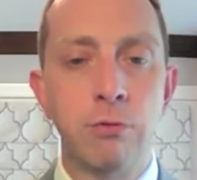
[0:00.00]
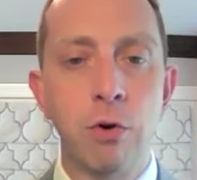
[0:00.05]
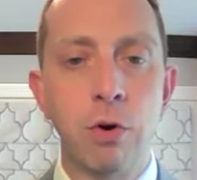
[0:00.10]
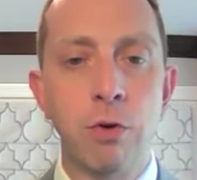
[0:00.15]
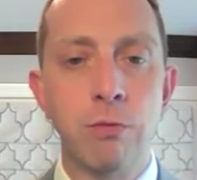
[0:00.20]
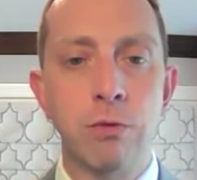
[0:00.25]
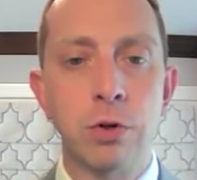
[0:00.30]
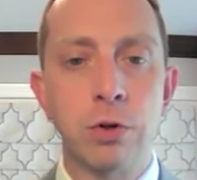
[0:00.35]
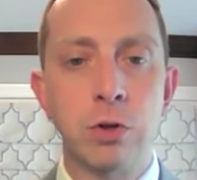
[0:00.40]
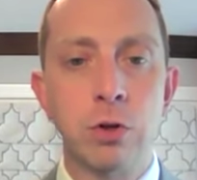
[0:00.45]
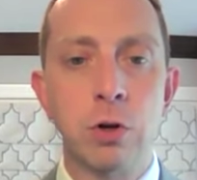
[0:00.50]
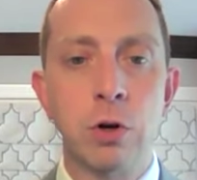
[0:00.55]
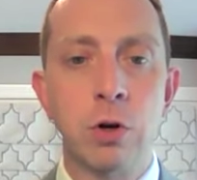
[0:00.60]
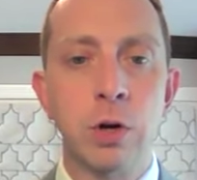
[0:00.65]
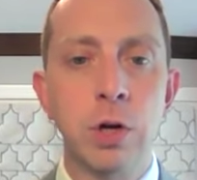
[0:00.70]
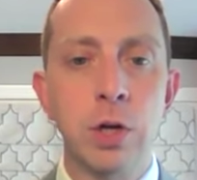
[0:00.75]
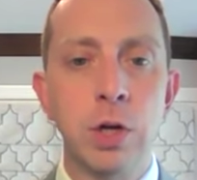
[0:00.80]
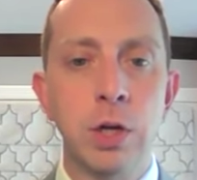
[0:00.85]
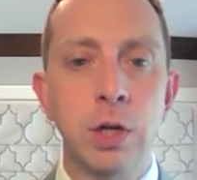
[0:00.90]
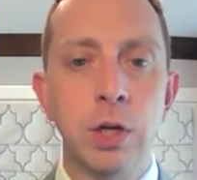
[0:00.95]

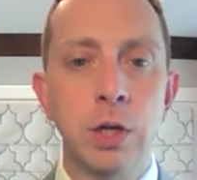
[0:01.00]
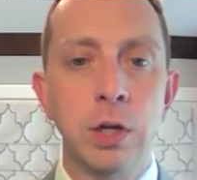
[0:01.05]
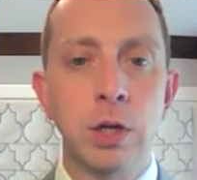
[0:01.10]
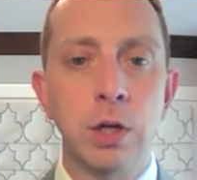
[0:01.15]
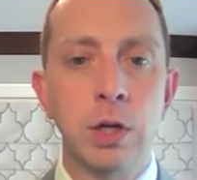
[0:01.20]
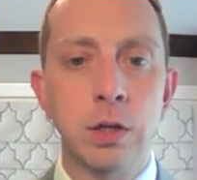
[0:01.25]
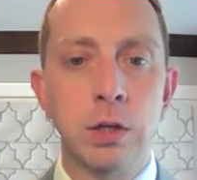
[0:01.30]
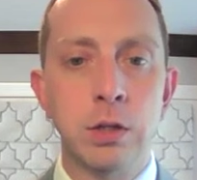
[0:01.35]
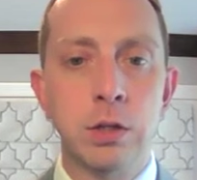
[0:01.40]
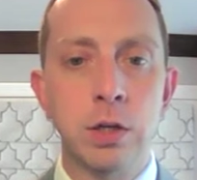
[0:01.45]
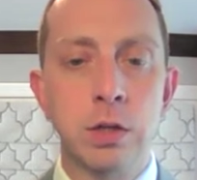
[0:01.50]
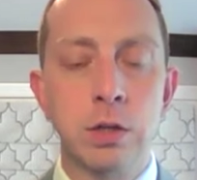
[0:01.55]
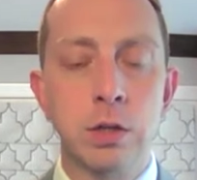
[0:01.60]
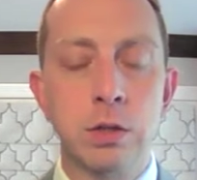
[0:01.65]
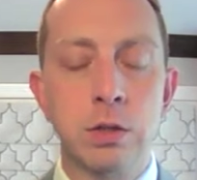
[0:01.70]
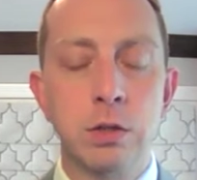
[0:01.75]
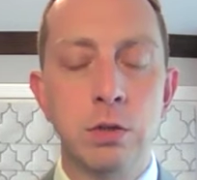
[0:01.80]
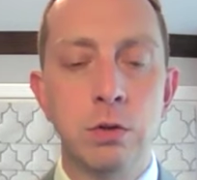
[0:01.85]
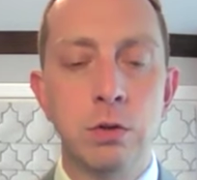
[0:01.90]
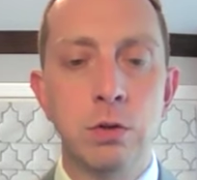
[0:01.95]
forfeiture
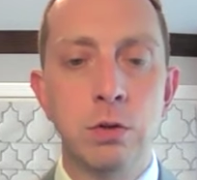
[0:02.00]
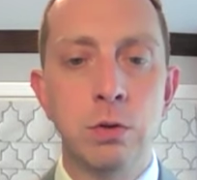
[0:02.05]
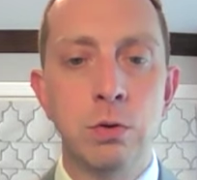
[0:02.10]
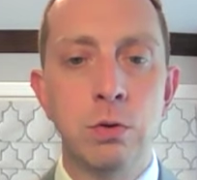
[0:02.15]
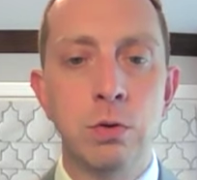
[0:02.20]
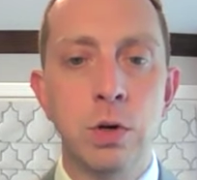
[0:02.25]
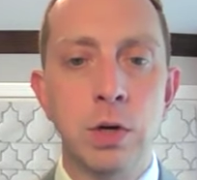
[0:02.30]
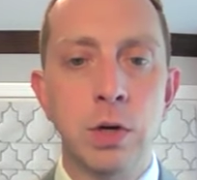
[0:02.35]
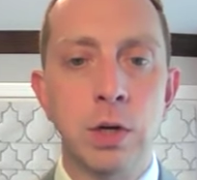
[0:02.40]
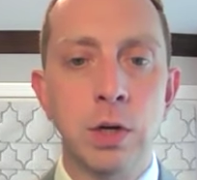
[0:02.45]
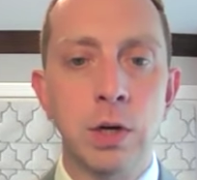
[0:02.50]
just to